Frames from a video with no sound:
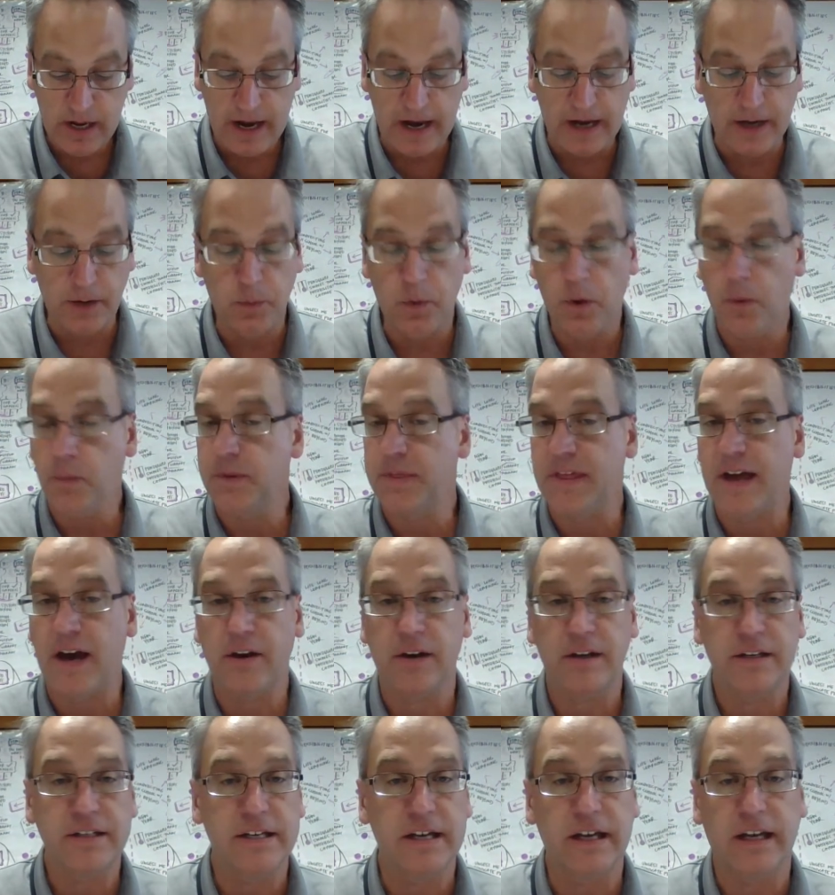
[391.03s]
Anyone
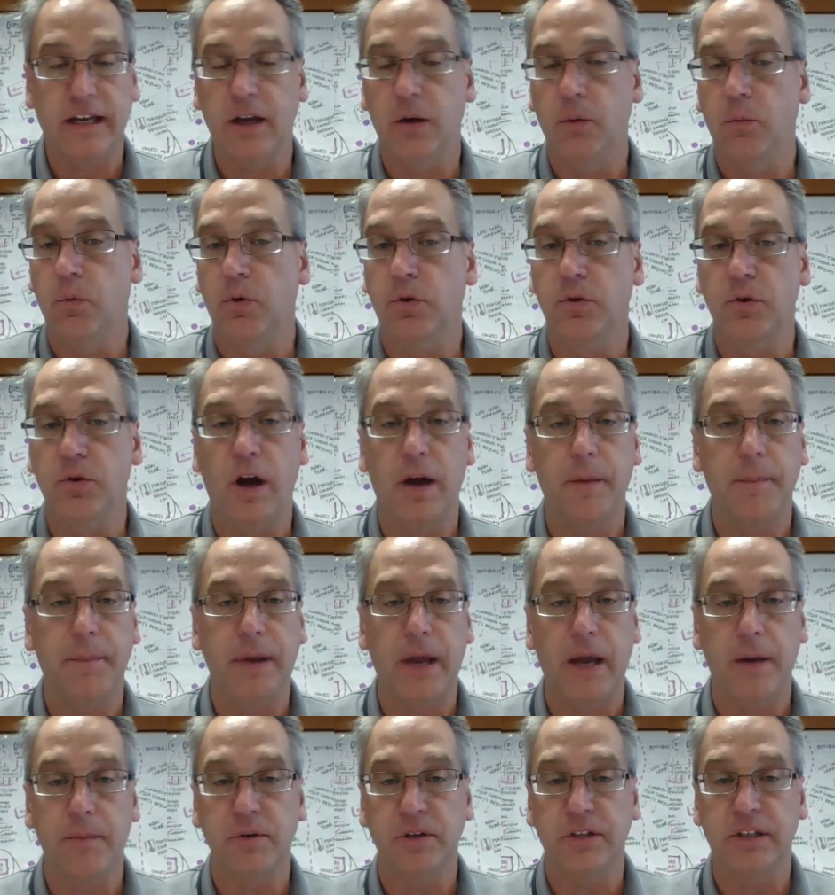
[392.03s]
without a ticket will not
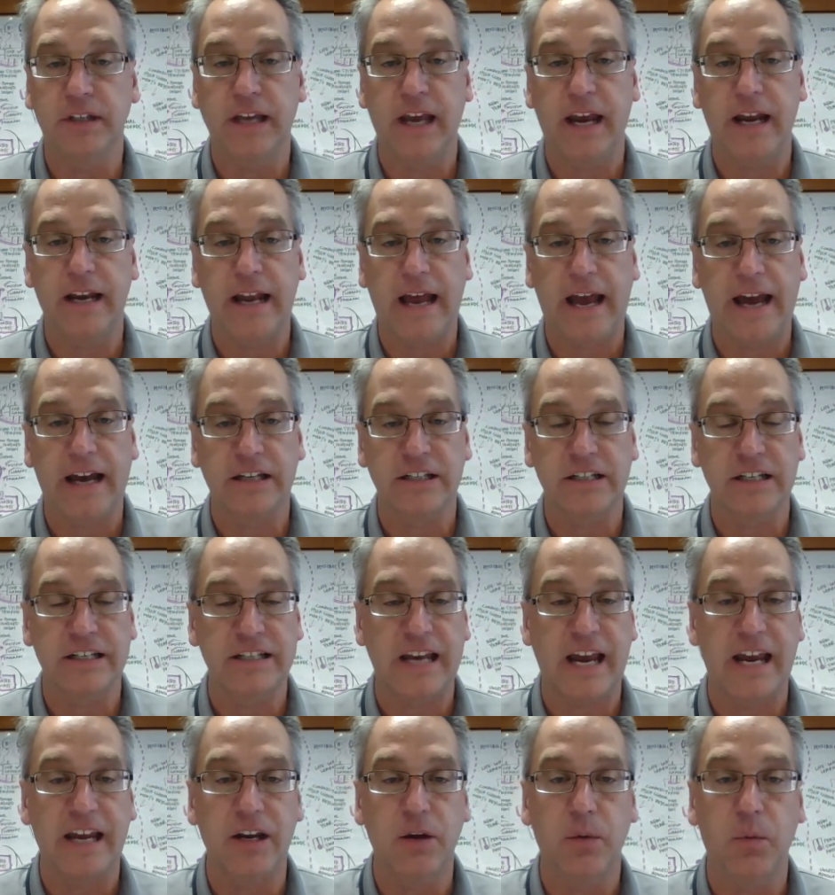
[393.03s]
be able to gain
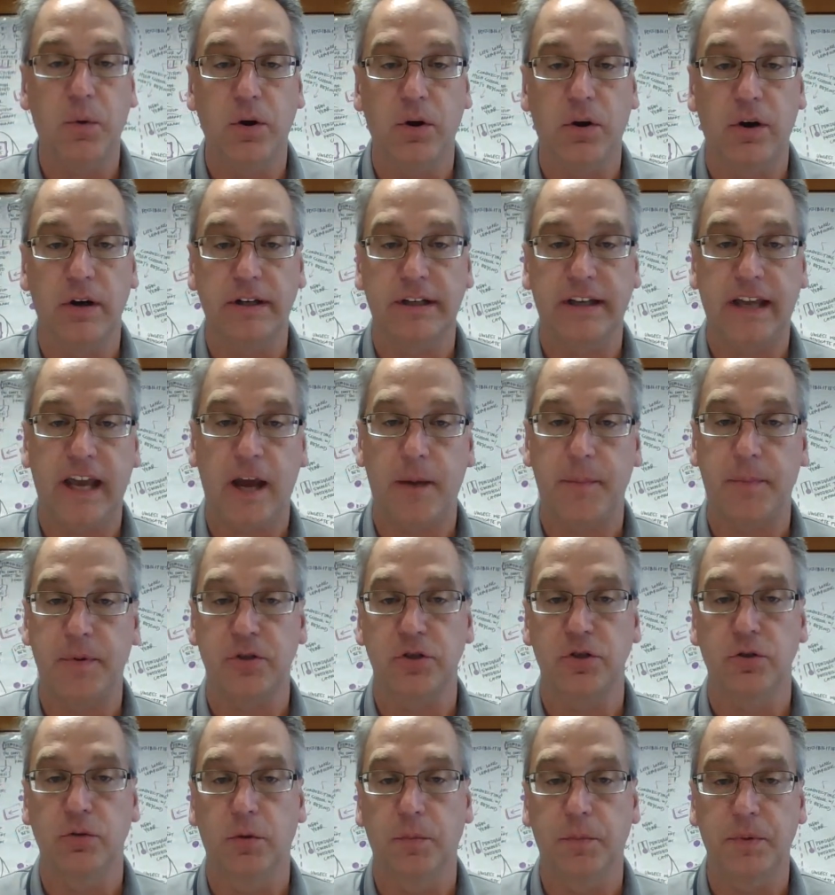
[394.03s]
access anywhere on
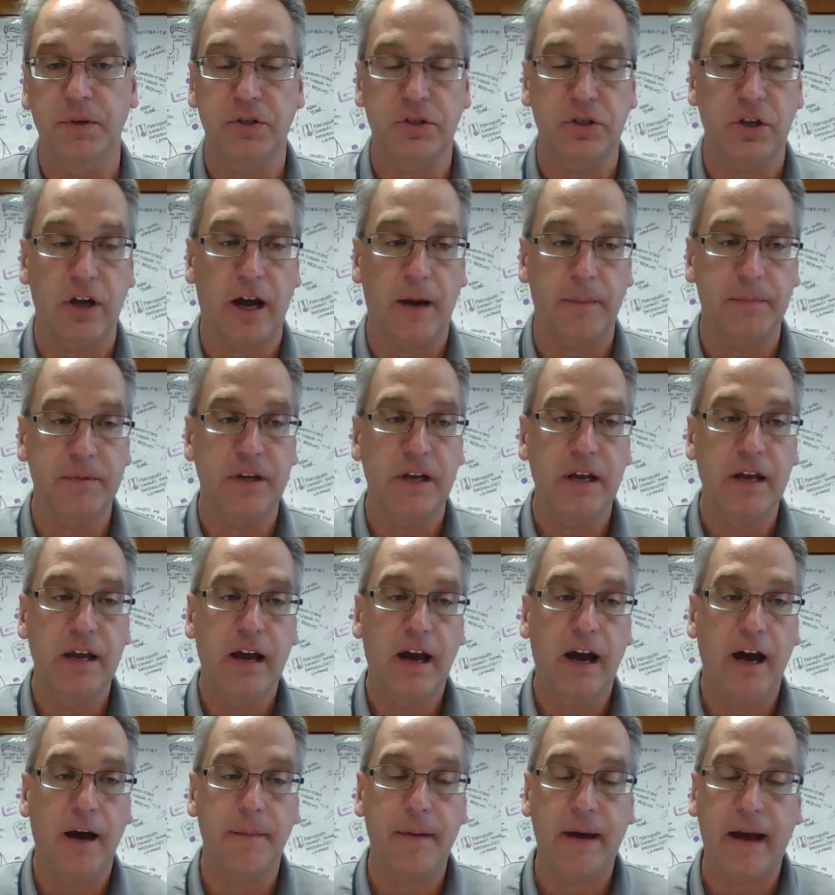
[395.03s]
campus. You will be stopped
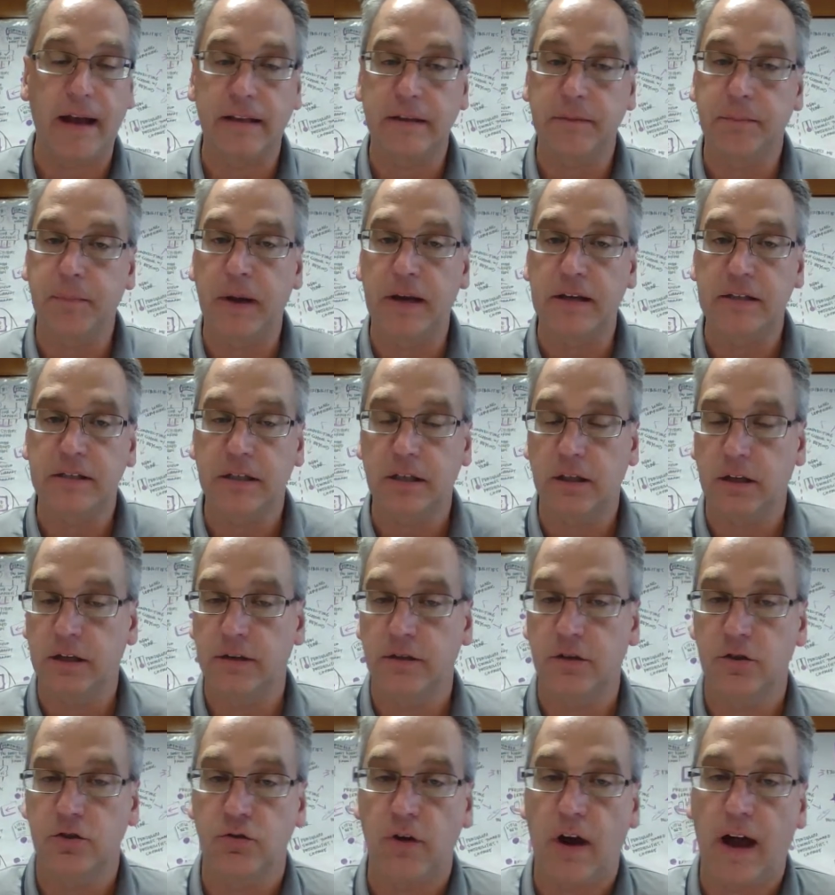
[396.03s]
um, at basically
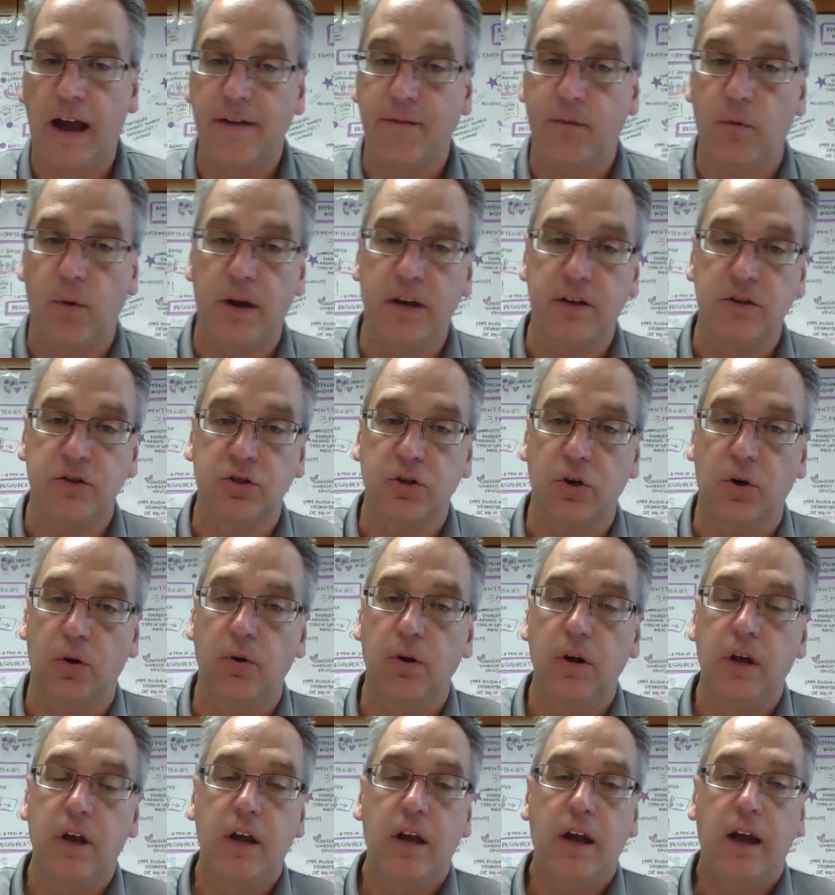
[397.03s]
the driveway.
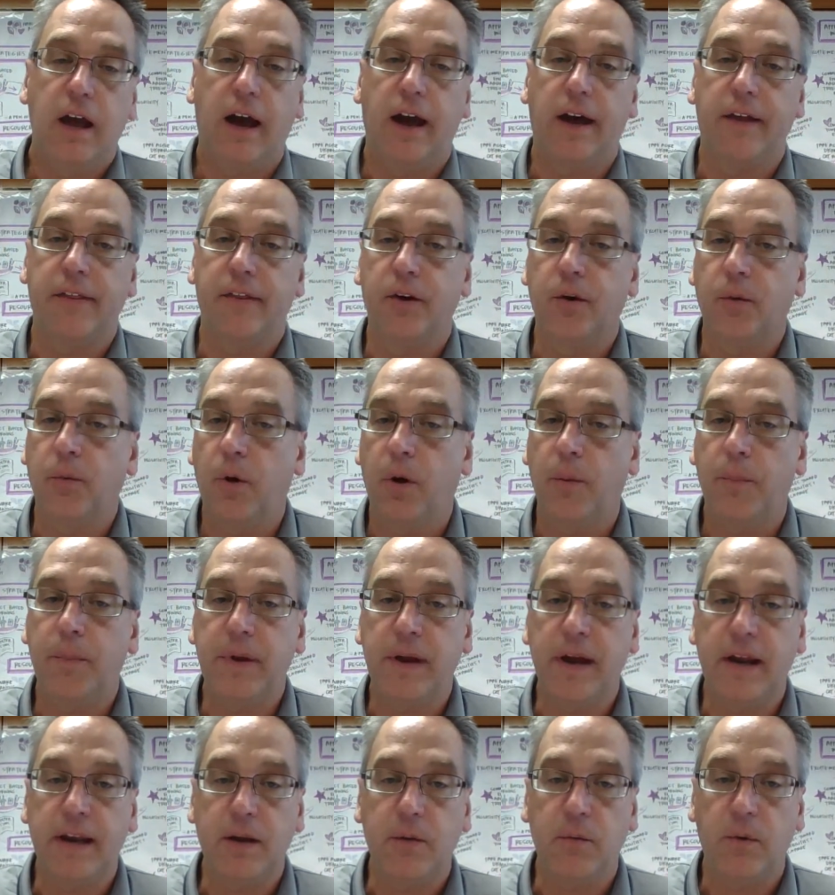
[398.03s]
So uh, there won't
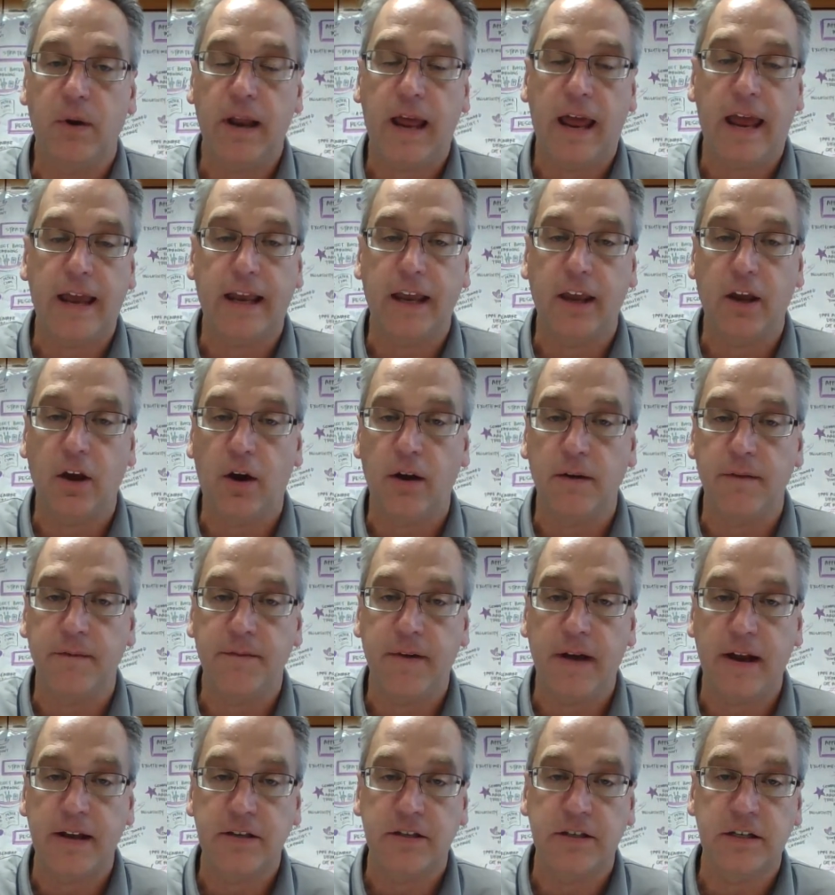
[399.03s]
be anyone hanging on
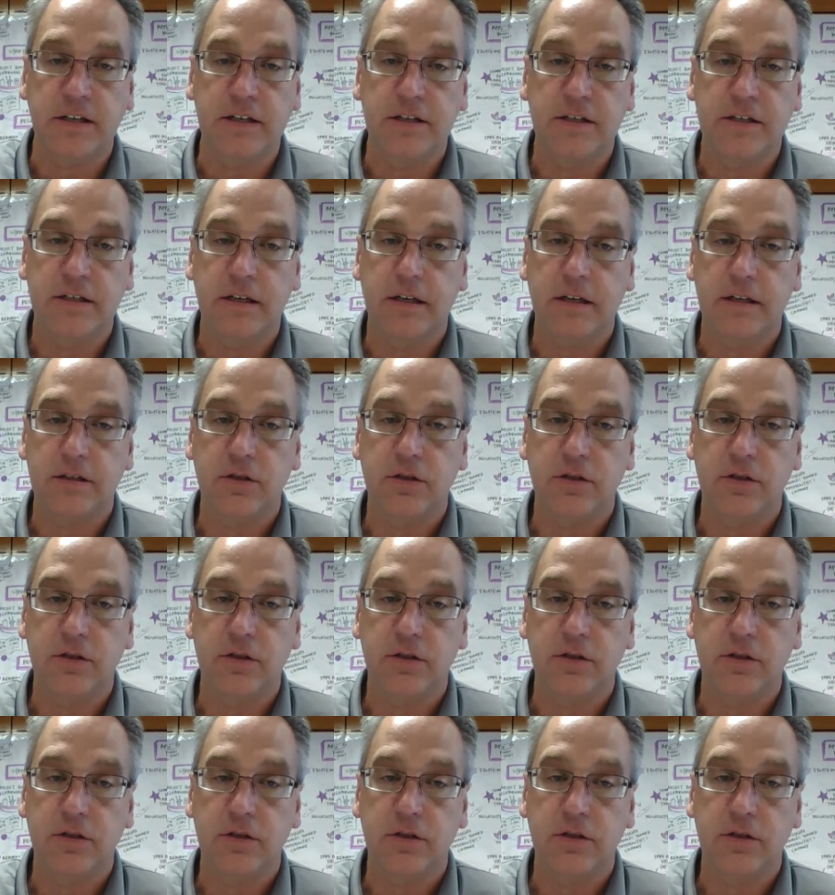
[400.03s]
fences.